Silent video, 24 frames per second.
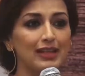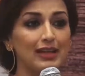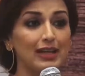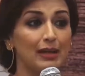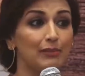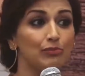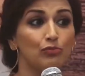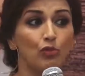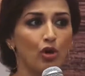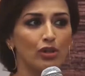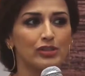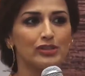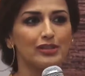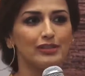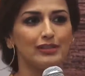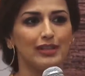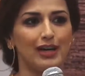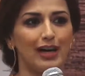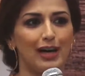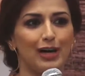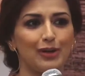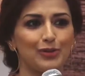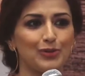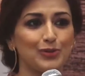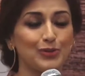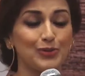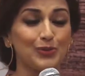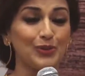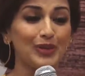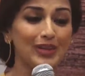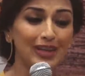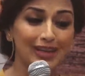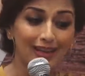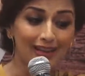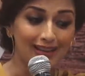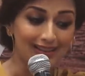that I'm not in the house.
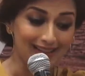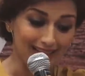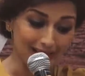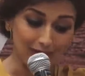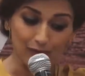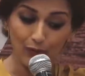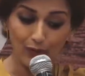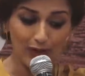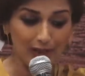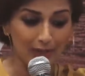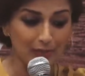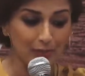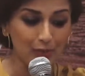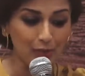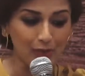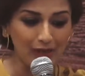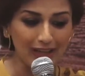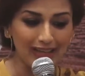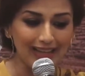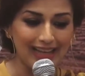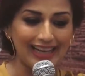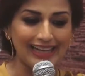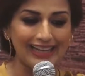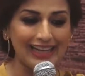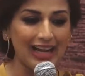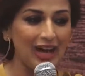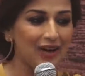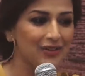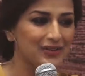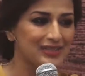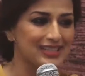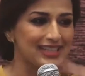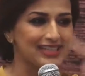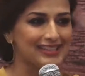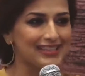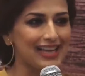So like what I'm looking like
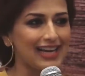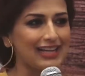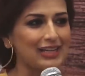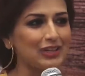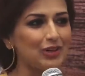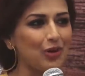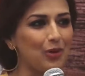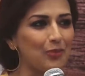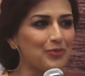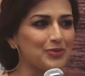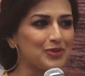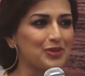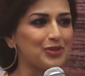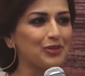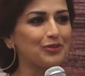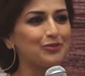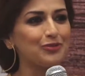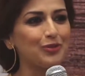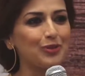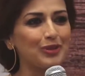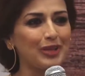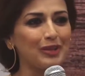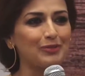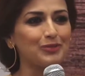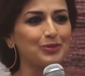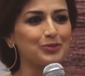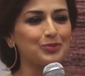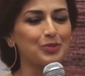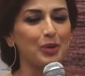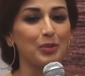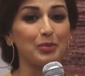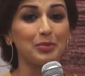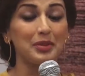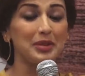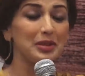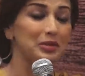now is exactly opposite of what I would
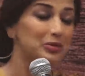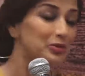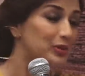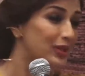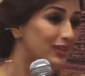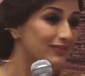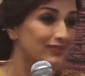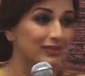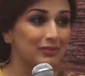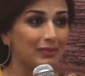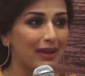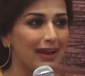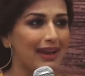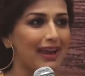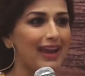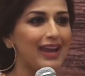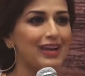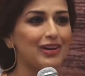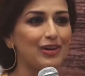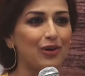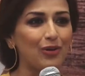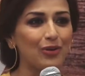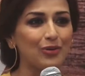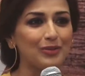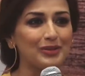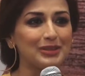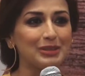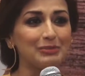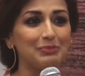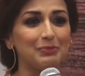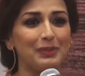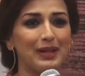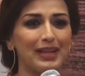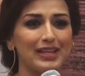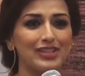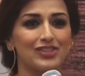probably looking with the hair all over the
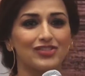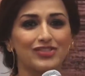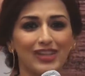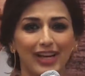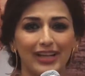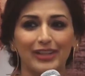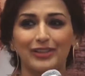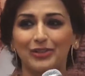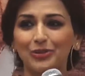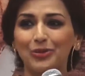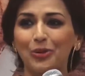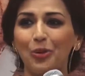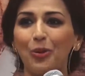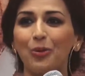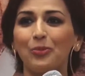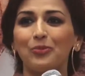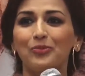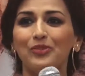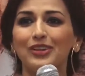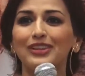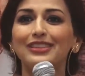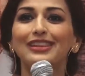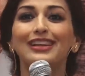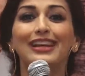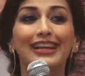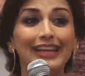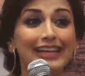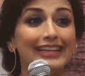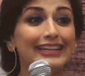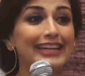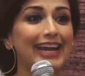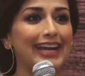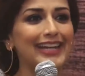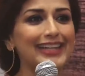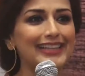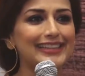place, trying to cope with
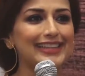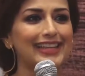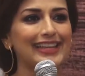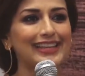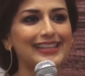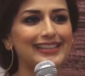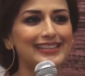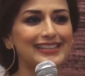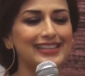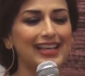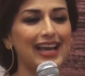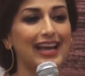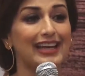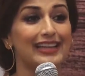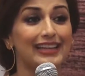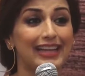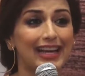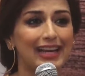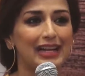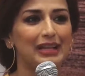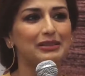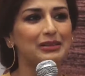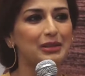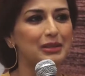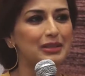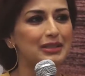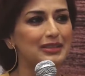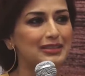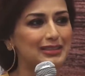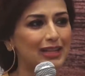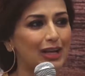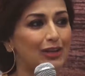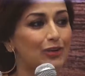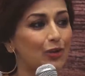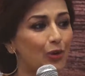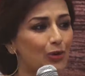getting things and getting the
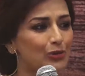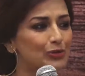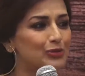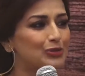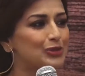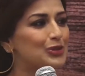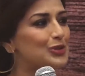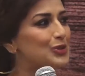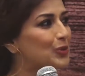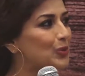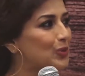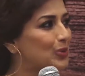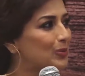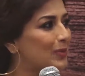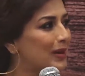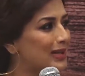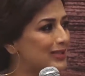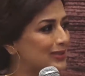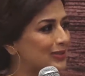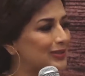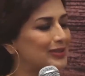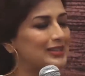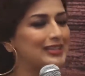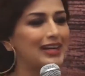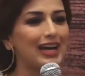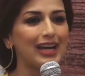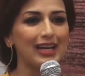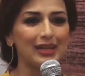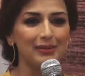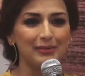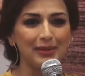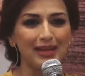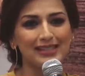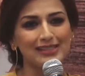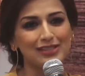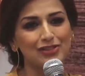son onto the school bus on
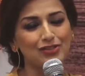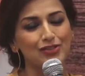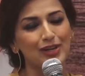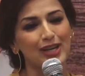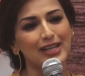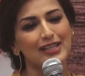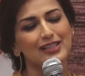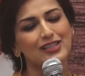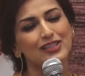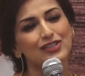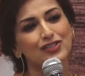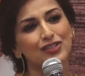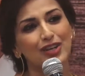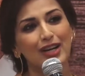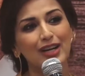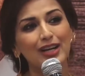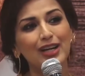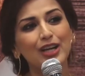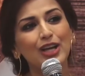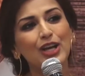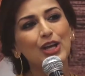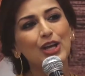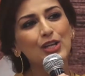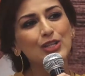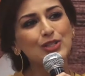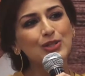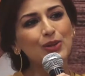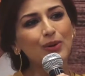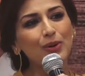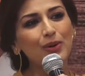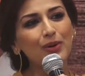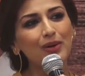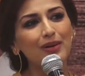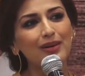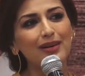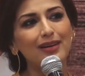time, etc., etc.
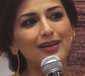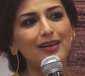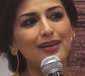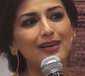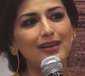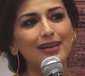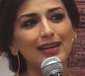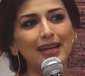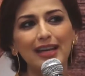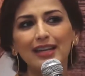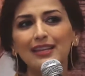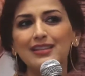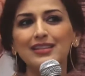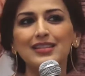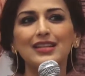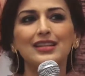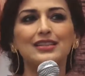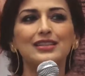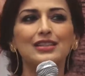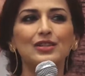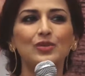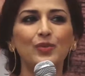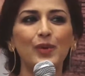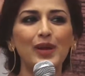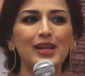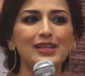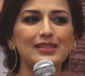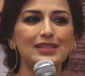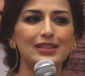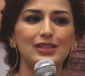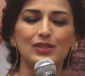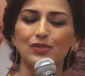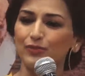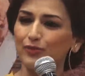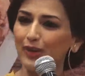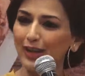So uh, in certain ways,
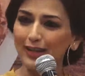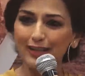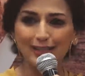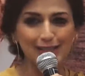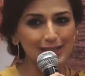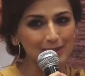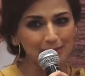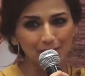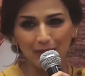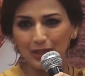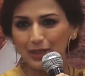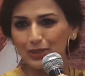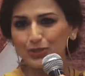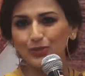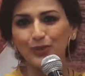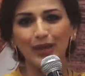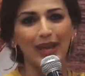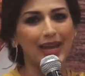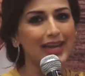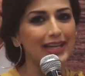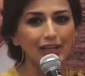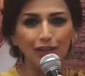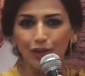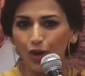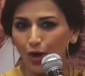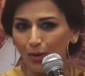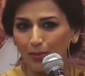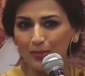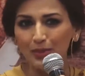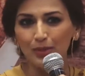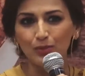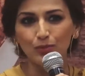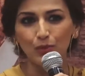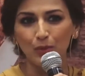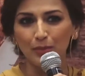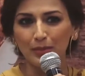it's very similar to any
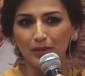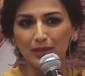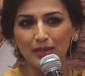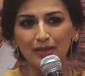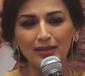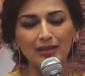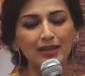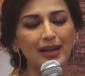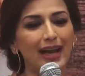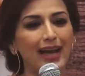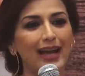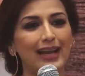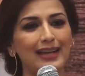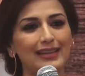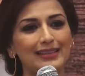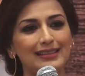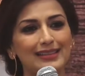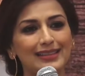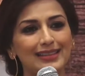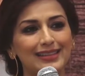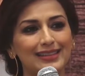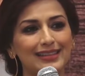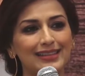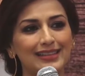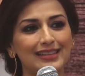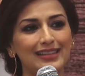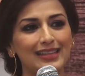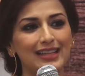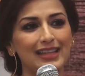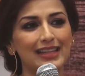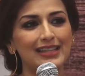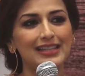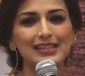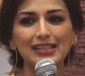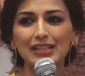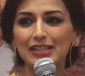normal woman, and uh,
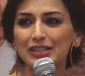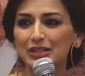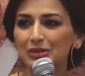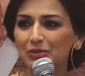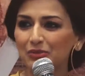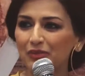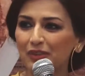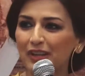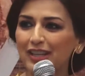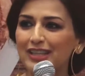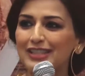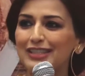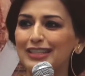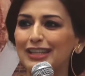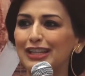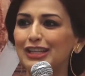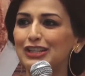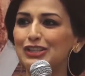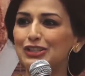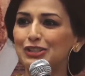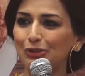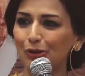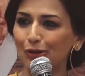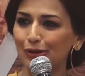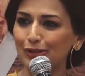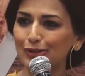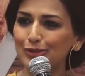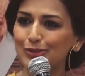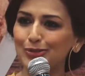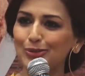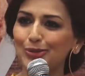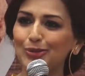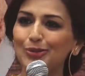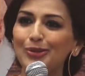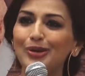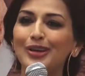in certain ways, it's not.
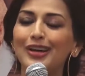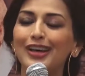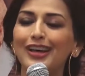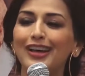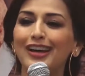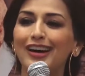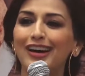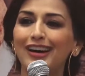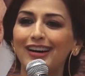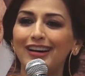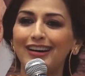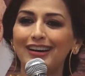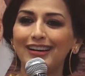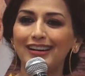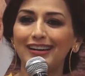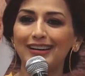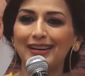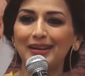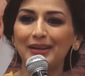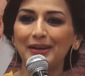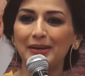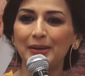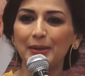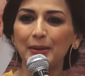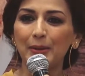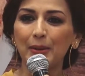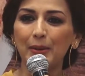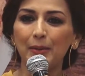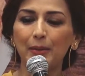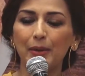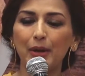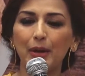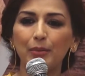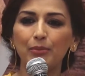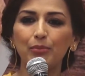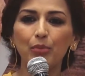So uh,
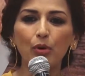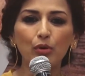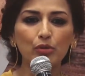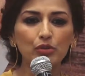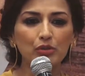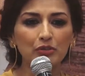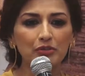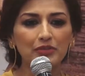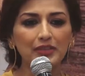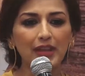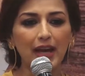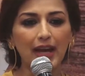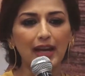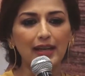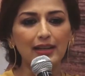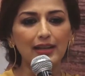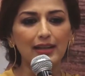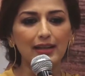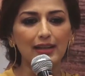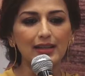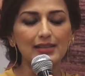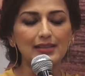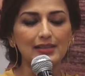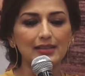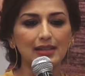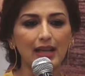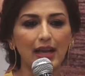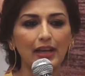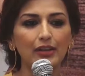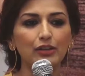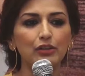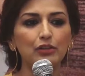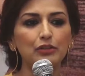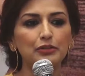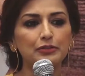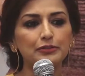both of that is
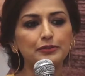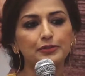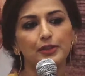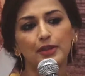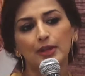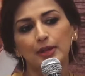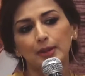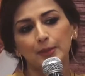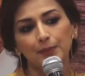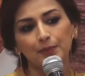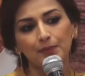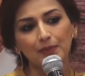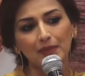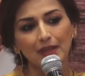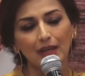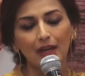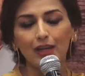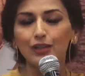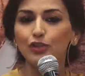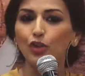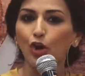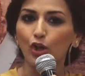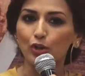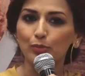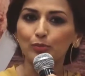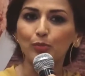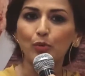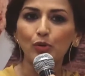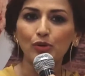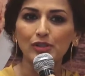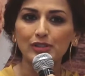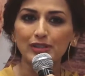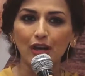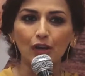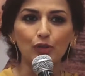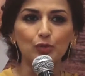kind of uh, a North
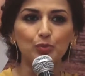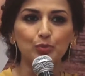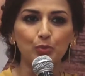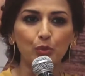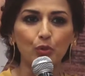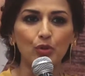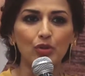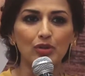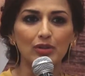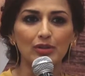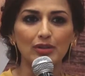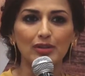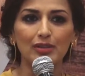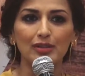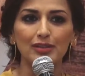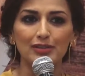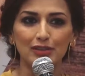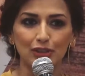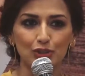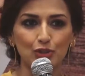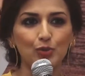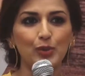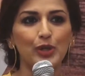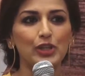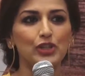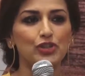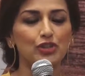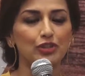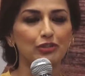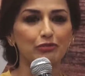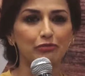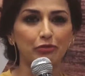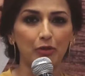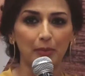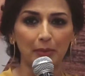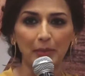Pole South Pole uh,
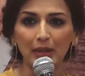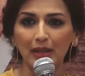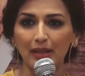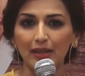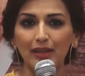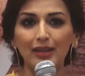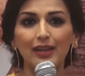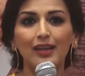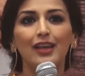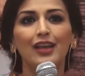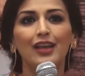situation for me,